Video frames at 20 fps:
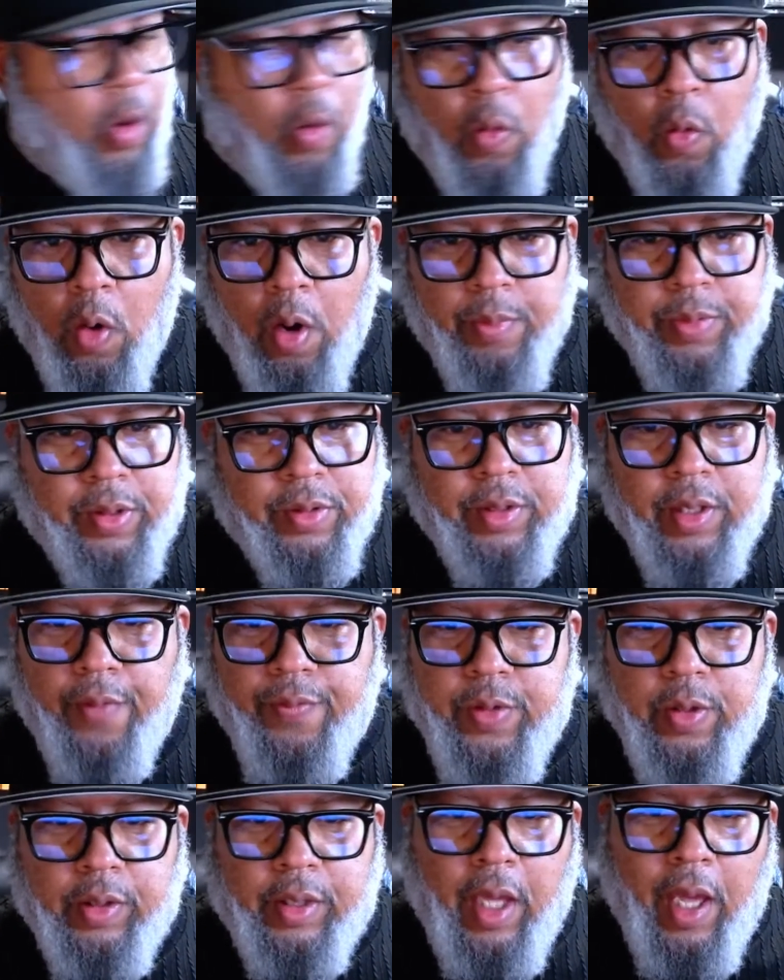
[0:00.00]
arms and
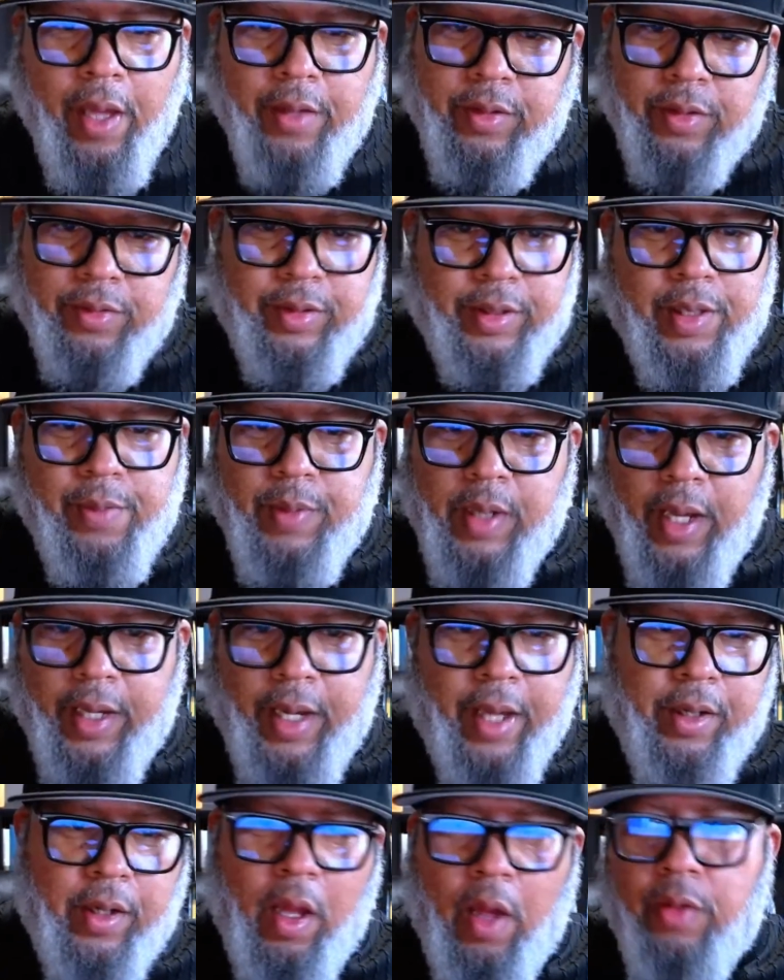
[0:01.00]
stuff you guys will see, but I
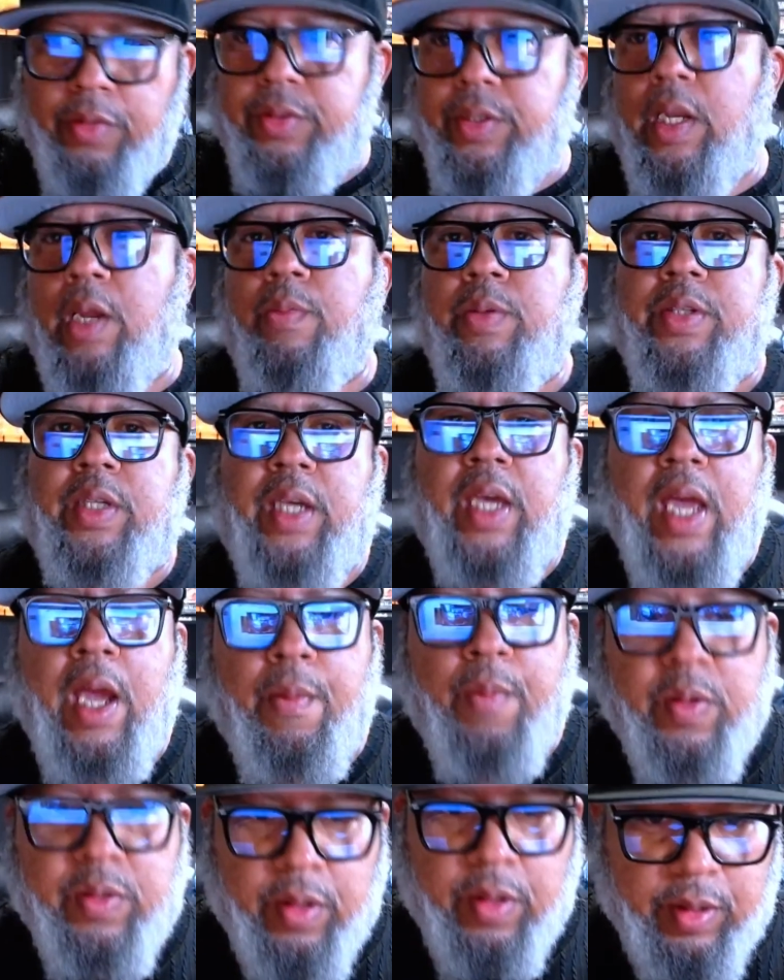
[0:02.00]
got it all set up with the
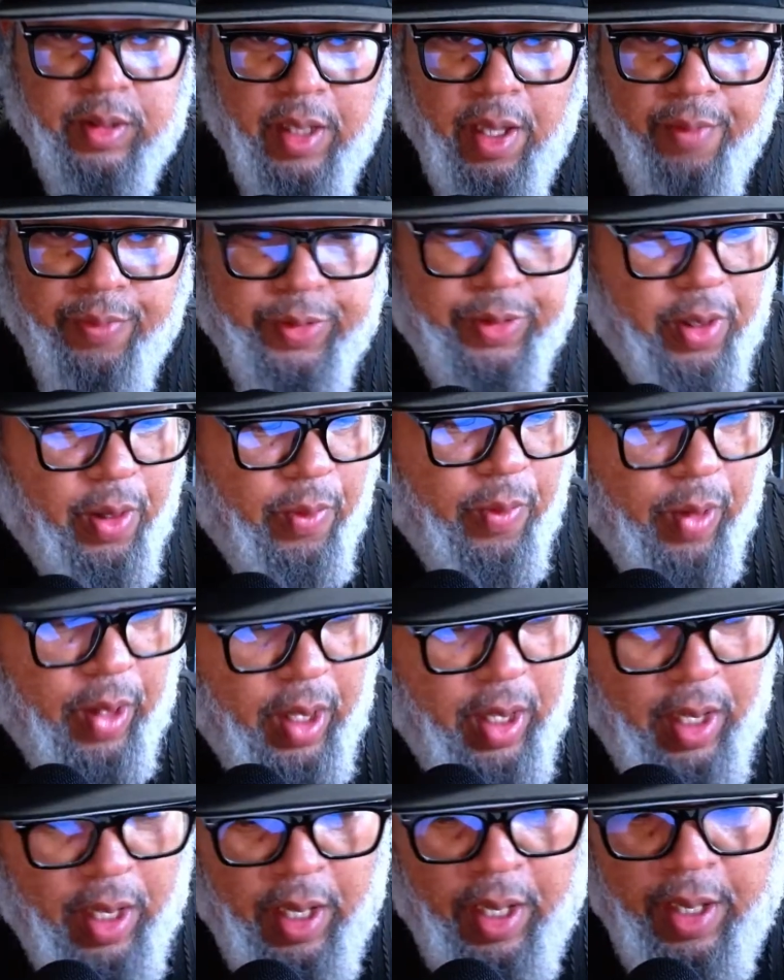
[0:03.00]
cameras and stuff, so
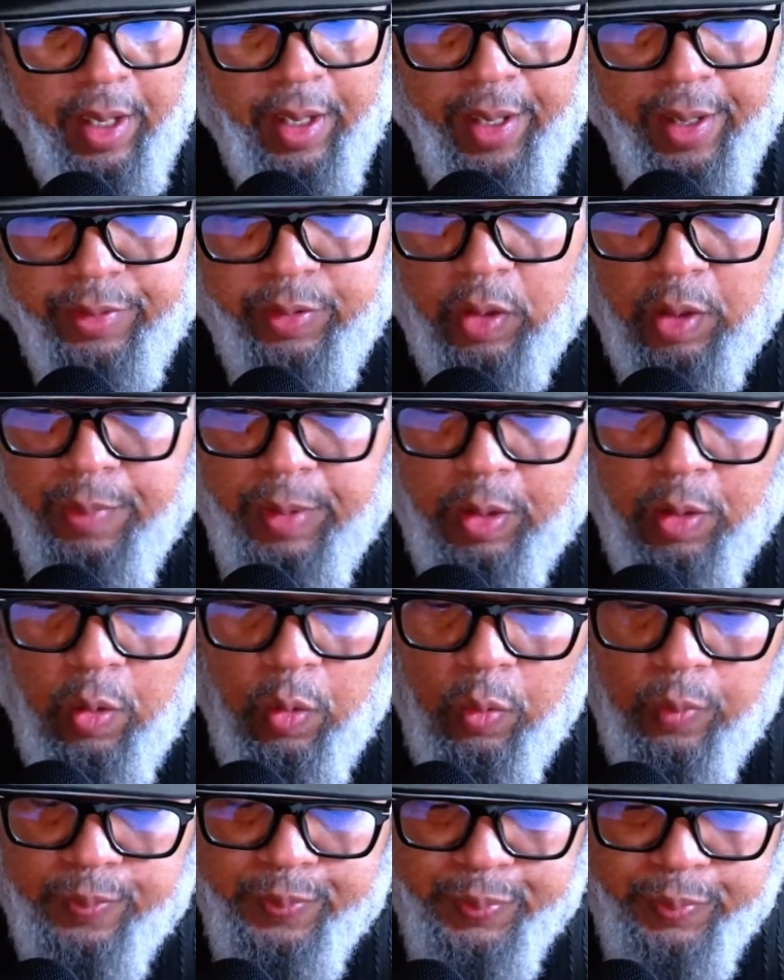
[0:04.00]
it's going to be
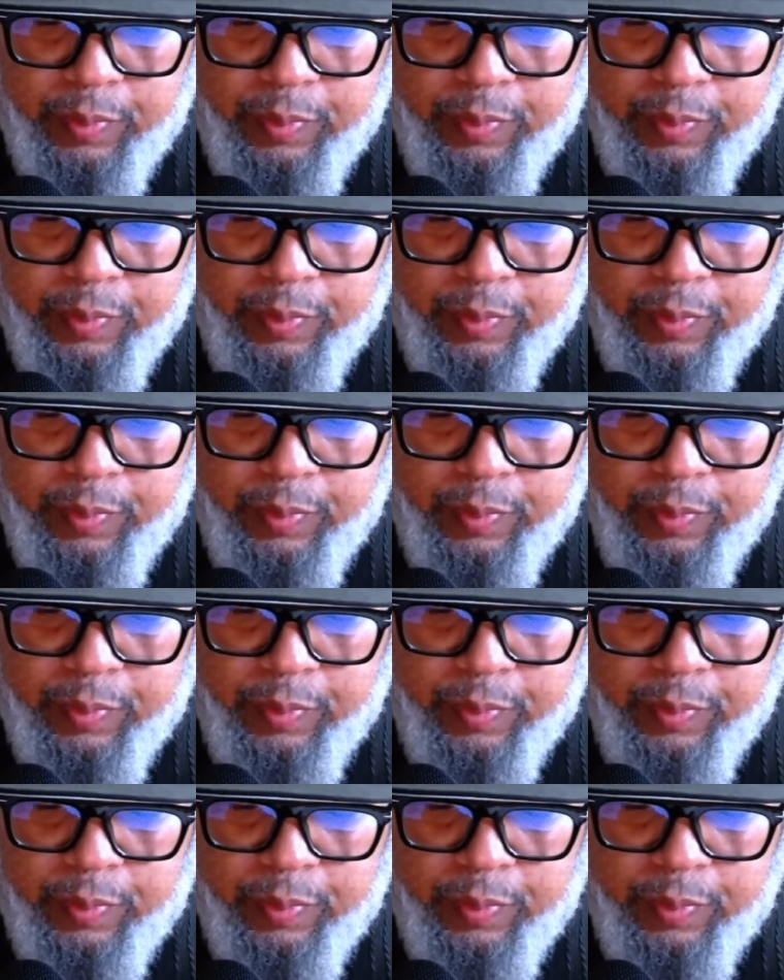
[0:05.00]
cool.